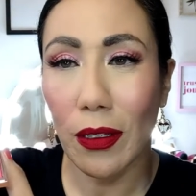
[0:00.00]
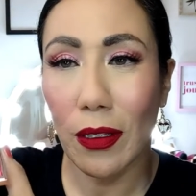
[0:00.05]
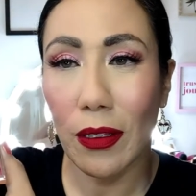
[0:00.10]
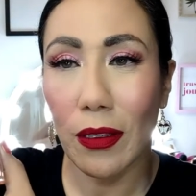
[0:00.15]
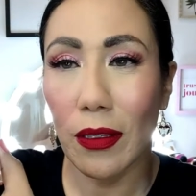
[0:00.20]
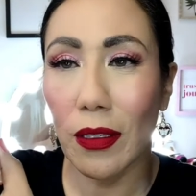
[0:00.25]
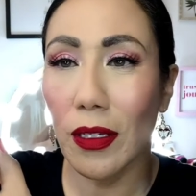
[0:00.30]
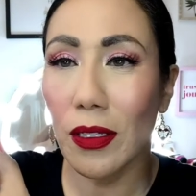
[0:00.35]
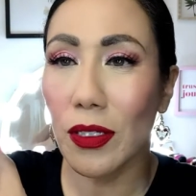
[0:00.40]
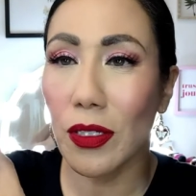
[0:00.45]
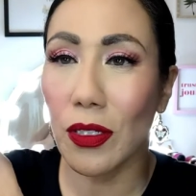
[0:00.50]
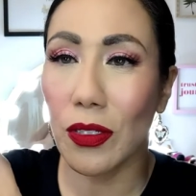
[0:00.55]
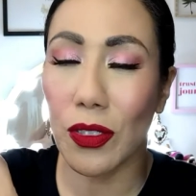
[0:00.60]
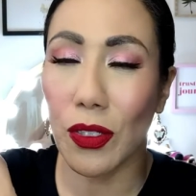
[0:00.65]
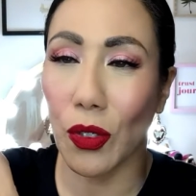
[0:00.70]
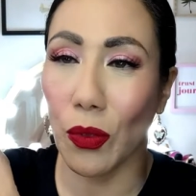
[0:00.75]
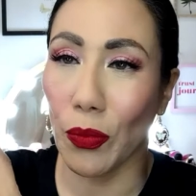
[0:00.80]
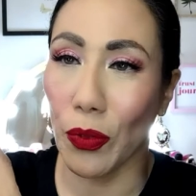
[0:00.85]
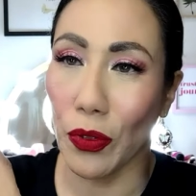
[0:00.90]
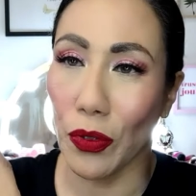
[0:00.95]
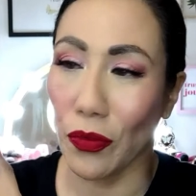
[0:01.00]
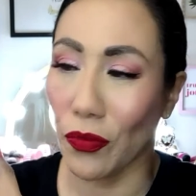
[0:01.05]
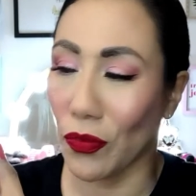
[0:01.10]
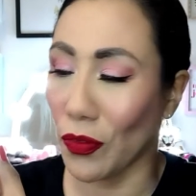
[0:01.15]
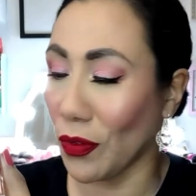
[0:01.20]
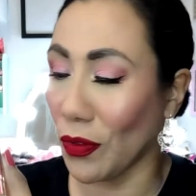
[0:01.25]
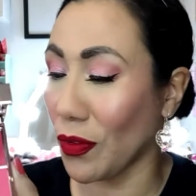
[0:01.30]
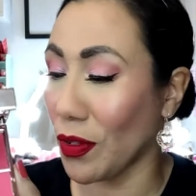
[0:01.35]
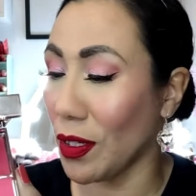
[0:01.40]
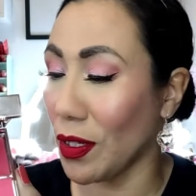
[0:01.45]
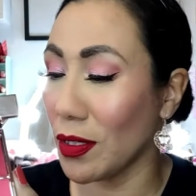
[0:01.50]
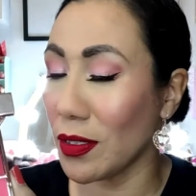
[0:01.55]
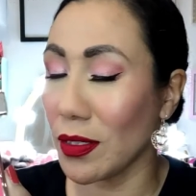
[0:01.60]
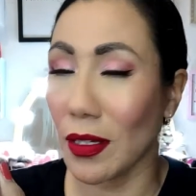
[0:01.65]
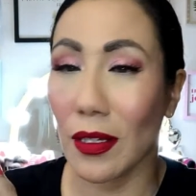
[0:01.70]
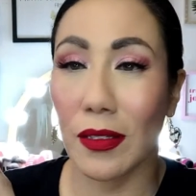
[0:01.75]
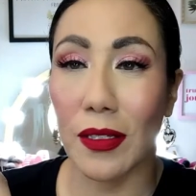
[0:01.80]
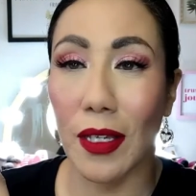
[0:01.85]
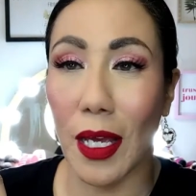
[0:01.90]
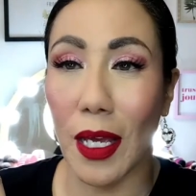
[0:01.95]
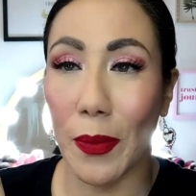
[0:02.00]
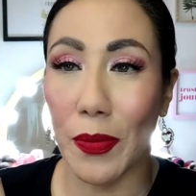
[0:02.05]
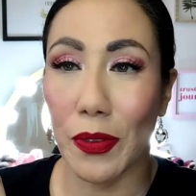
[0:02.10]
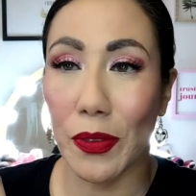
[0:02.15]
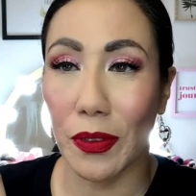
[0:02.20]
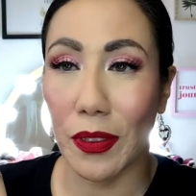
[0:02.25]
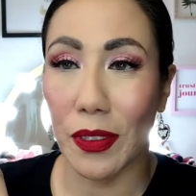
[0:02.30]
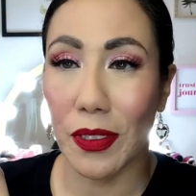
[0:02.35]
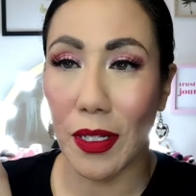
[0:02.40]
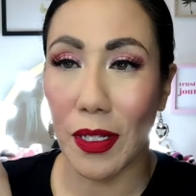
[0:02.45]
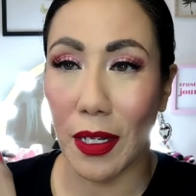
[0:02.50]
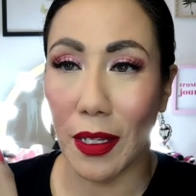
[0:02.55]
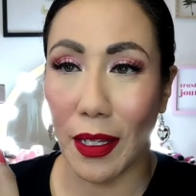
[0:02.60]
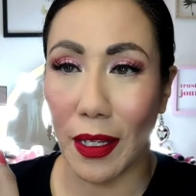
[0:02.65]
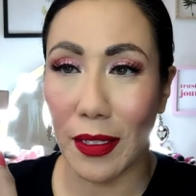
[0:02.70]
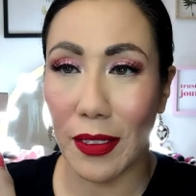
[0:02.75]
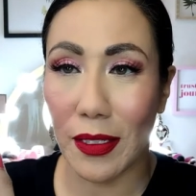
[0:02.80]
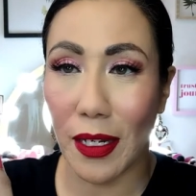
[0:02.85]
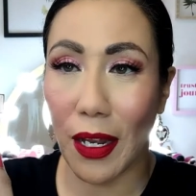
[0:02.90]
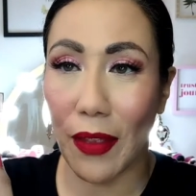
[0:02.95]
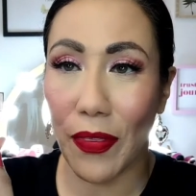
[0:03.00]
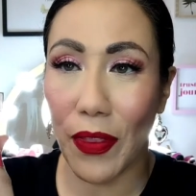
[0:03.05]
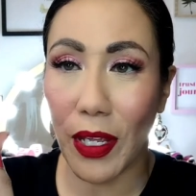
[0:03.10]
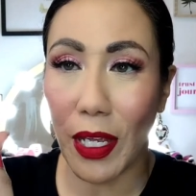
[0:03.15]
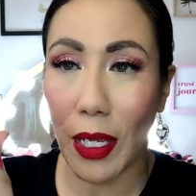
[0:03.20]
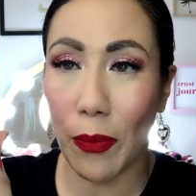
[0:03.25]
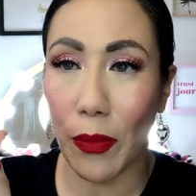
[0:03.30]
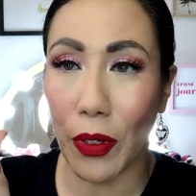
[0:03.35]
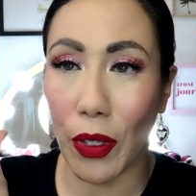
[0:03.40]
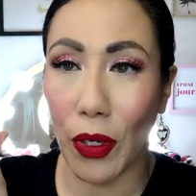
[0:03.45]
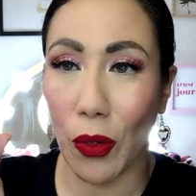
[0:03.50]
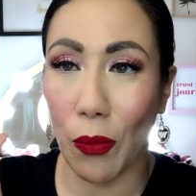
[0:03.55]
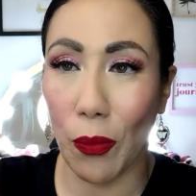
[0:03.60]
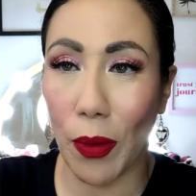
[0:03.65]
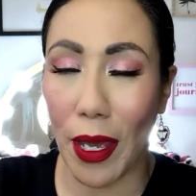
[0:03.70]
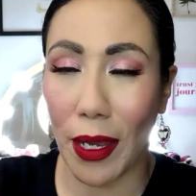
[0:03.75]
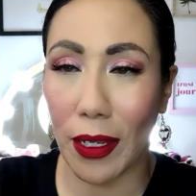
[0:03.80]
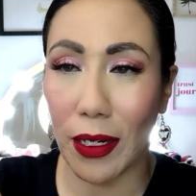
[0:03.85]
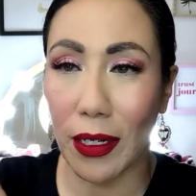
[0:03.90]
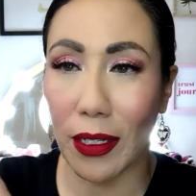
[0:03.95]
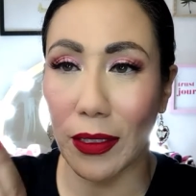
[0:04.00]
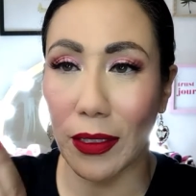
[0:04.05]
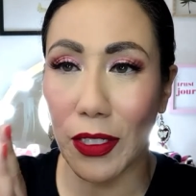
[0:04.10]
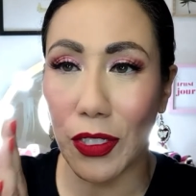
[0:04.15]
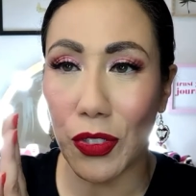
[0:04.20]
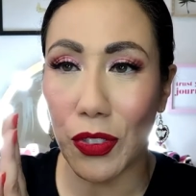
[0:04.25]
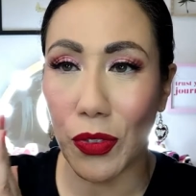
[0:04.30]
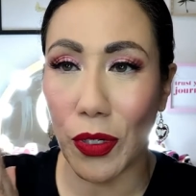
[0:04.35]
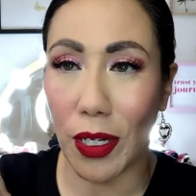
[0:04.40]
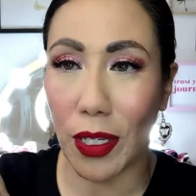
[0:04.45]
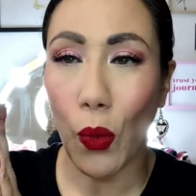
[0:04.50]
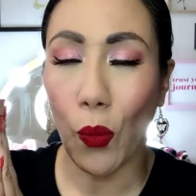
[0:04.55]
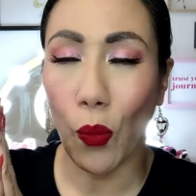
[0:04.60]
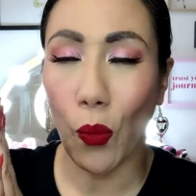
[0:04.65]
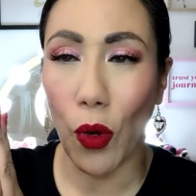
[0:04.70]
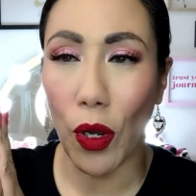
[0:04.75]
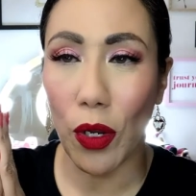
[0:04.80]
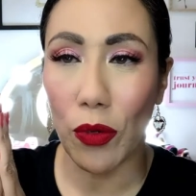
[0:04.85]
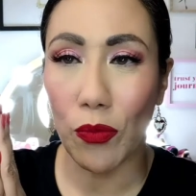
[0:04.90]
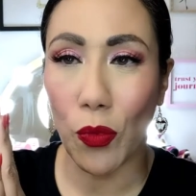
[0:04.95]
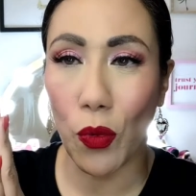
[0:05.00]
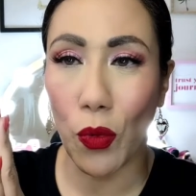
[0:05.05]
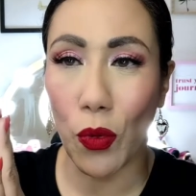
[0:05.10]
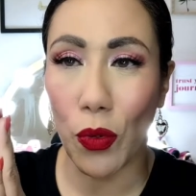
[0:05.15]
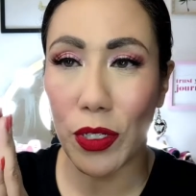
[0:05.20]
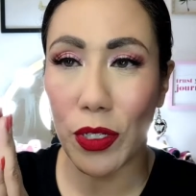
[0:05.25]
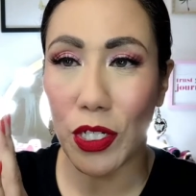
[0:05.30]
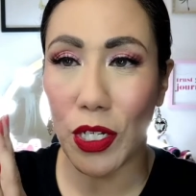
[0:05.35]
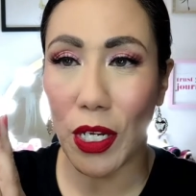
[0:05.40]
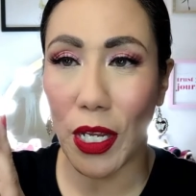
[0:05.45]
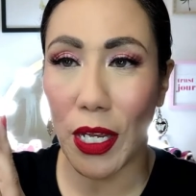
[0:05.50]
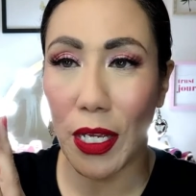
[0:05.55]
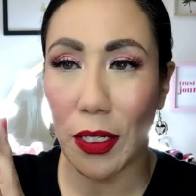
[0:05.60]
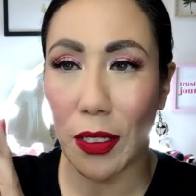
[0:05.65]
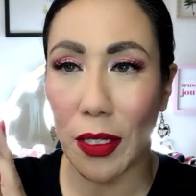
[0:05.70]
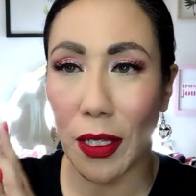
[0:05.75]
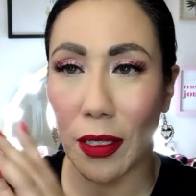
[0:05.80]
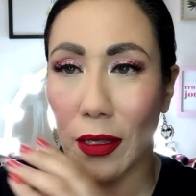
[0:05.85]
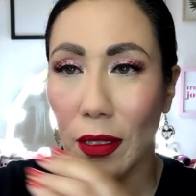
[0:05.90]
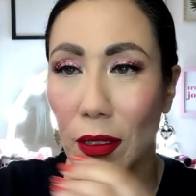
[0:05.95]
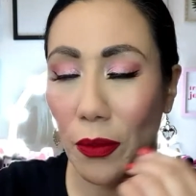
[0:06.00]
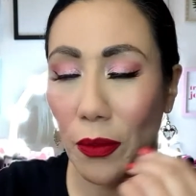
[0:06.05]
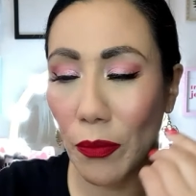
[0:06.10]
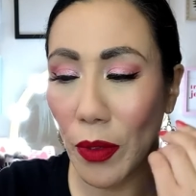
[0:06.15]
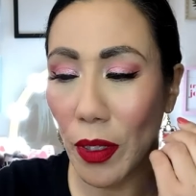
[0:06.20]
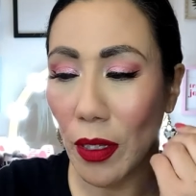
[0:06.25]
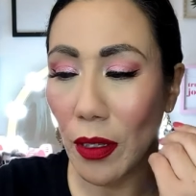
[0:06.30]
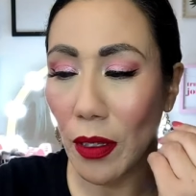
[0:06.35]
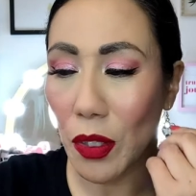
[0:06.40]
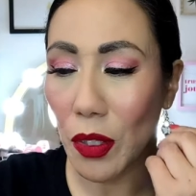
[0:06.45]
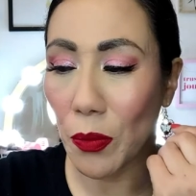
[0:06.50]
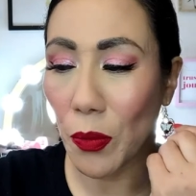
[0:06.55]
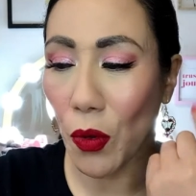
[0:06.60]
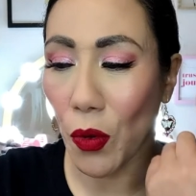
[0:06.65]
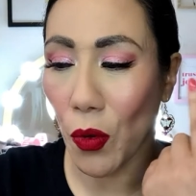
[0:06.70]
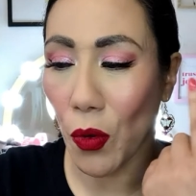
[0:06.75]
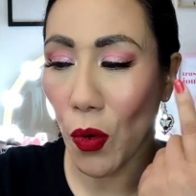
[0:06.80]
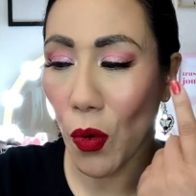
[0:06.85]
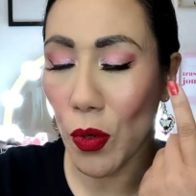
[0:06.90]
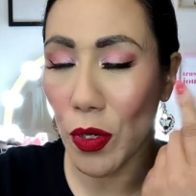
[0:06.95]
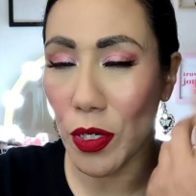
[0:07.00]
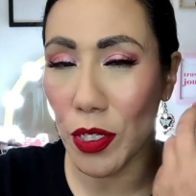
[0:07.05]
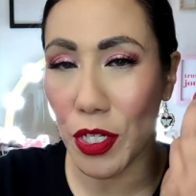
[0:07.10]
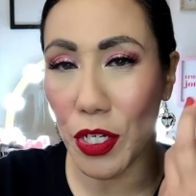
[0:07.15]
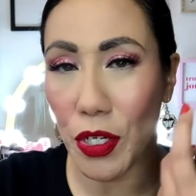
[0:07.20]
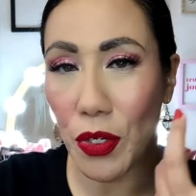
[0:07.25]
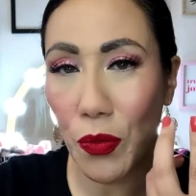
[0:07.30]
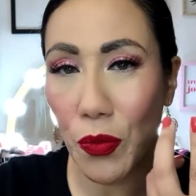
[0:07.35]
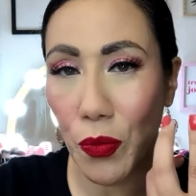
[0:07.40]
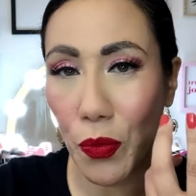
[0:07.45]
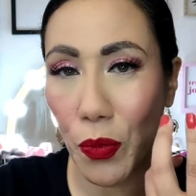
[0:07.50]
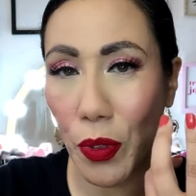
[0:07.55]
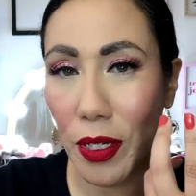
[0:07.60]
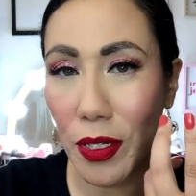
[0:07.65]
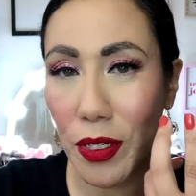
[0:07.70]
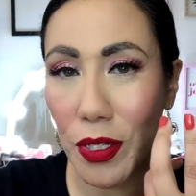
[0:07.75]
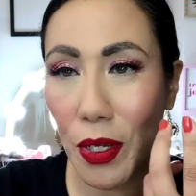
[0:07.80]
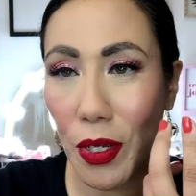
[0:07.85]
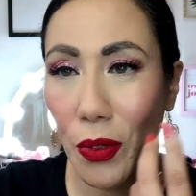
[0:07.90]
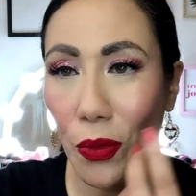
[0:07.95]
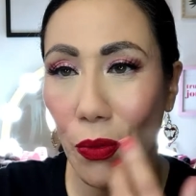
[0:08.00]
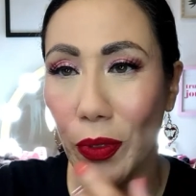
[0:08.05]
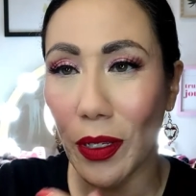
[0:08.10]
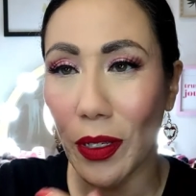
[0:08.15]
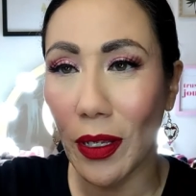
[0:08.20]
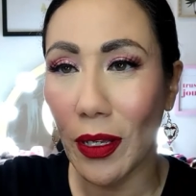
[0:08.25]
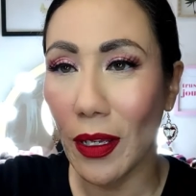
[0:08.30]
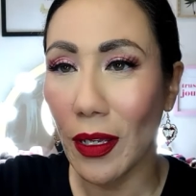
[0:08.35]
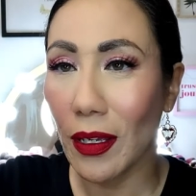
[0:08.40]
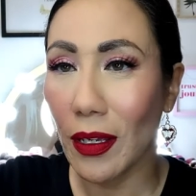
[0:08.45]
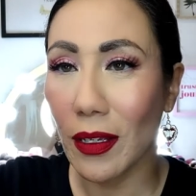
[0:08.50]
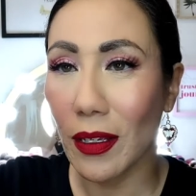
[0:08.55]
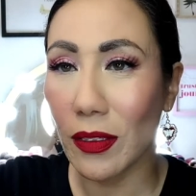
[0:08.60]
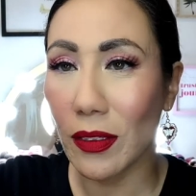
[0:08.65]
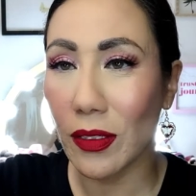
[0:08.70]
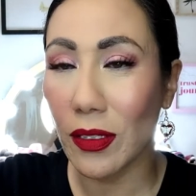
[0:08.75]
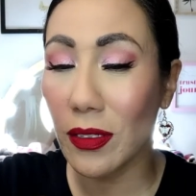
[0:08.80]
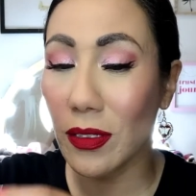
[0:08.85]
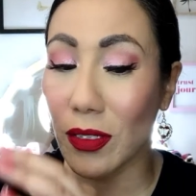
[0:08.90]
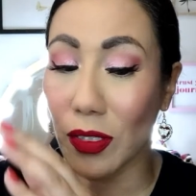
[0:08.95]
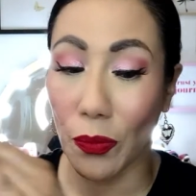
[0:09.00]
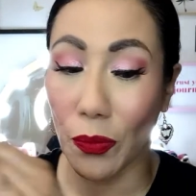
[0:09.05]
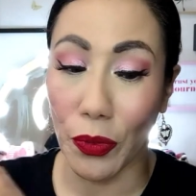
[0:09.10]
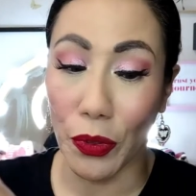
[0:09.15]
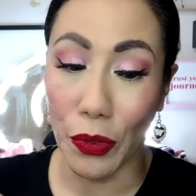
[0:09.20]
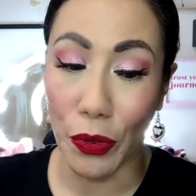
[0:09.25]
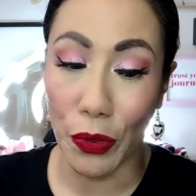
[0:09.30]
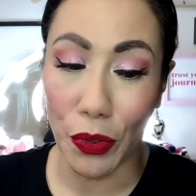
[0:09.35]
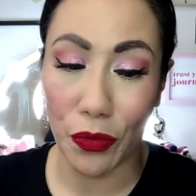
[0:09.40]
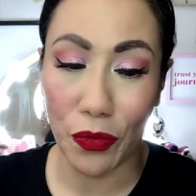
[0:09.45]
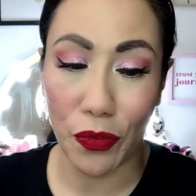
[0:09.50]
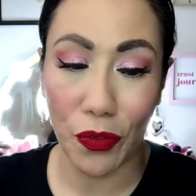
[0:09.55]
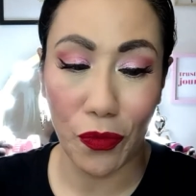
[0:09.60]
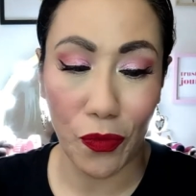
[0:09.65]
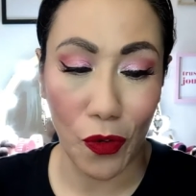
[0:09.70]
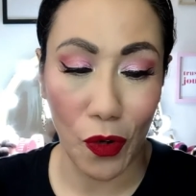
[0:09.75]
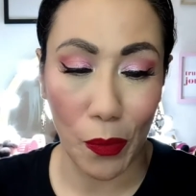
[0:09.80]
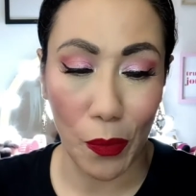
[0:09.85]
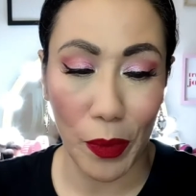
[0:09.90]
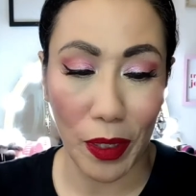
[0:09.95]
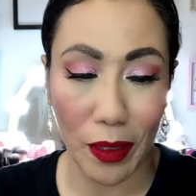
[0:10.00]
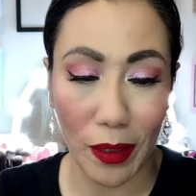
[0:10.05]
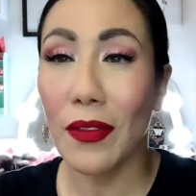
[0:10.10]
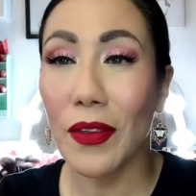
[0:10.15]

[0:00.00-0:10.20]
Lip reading: This is so beautiful. This is absolutely stunning. Like I said, I think I'm going to go back and at least try to get one more shade, like the more orangey red tone, because this is a beautiful formula.